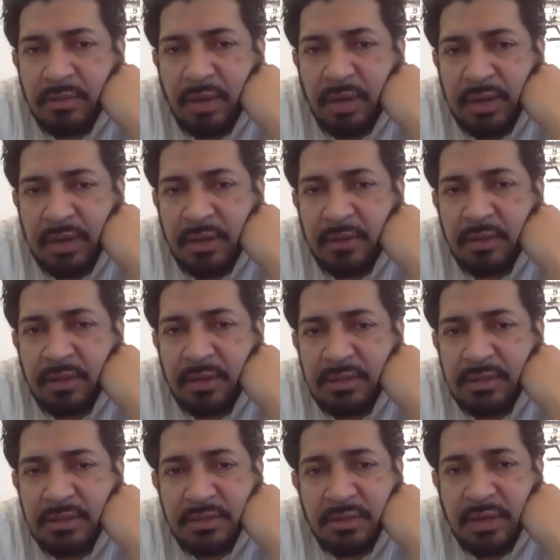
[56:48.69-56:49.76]
right now
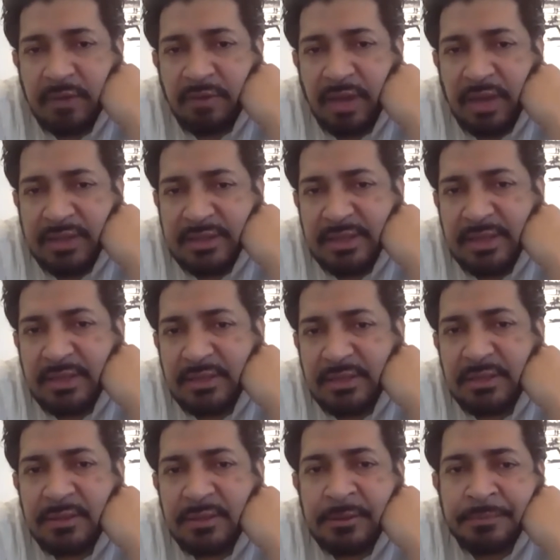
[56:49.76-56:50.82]
is to get vaccinated.